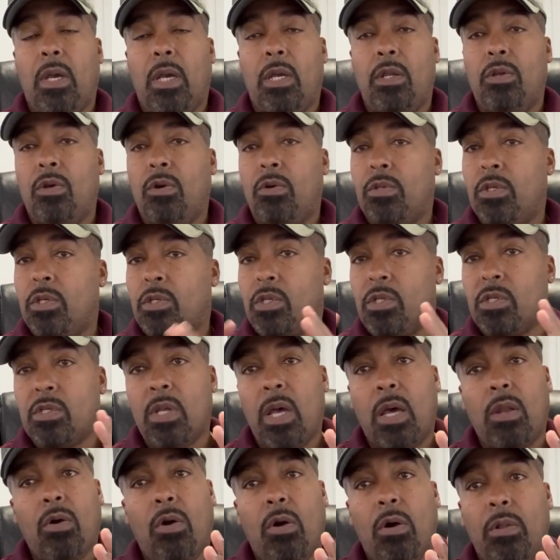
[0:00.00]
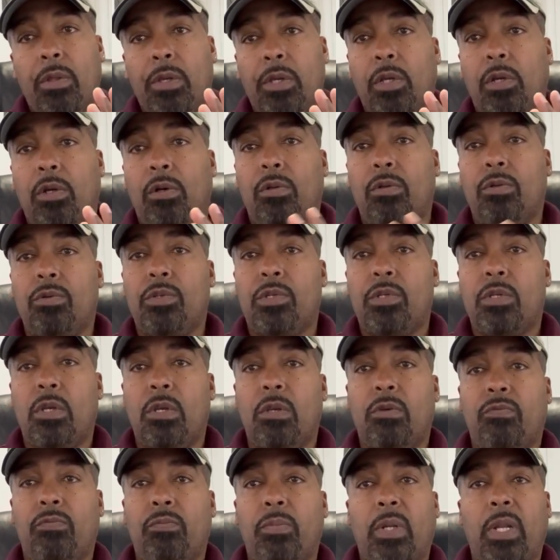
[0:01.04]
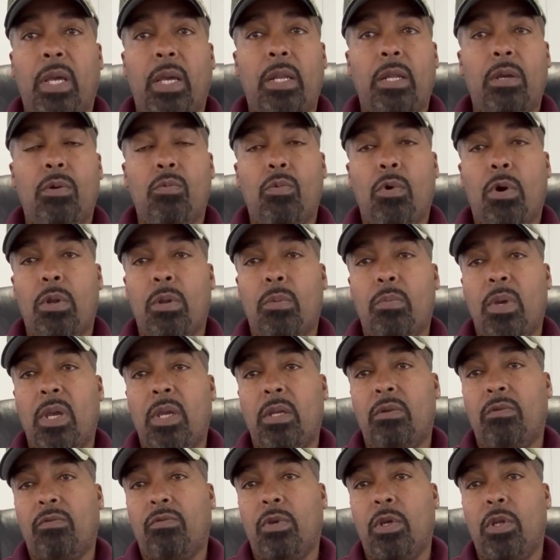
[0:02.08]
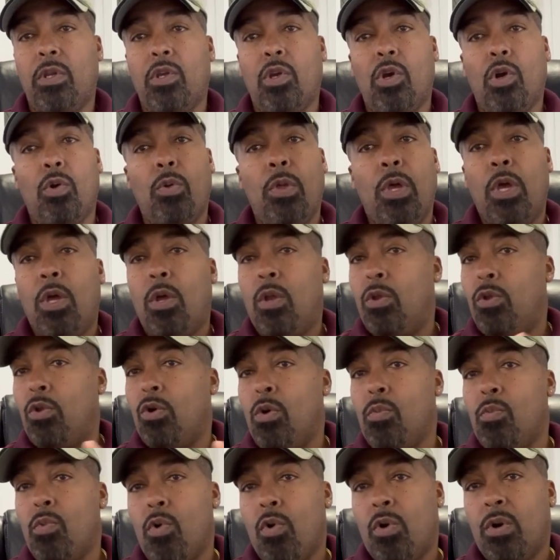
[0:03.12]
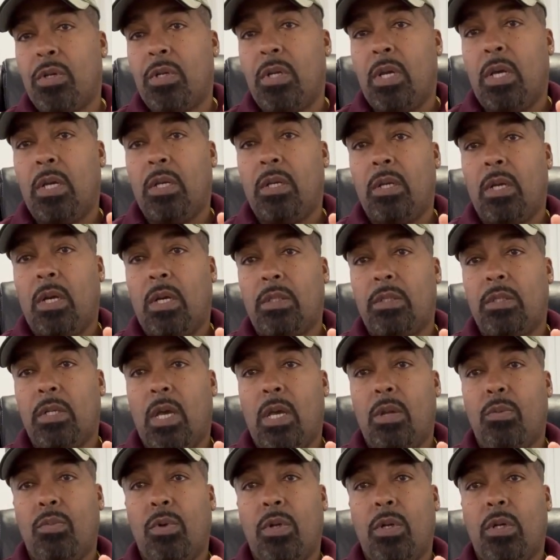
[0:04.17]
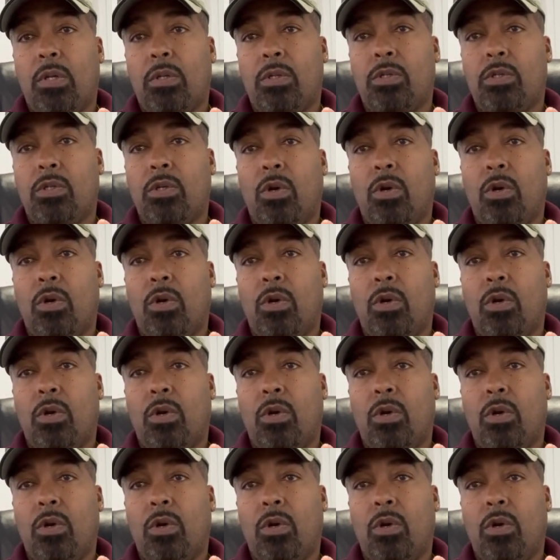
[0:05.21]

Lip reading: I know this is not all inclusive, but I didn't want to make the video no more than 10 minutes.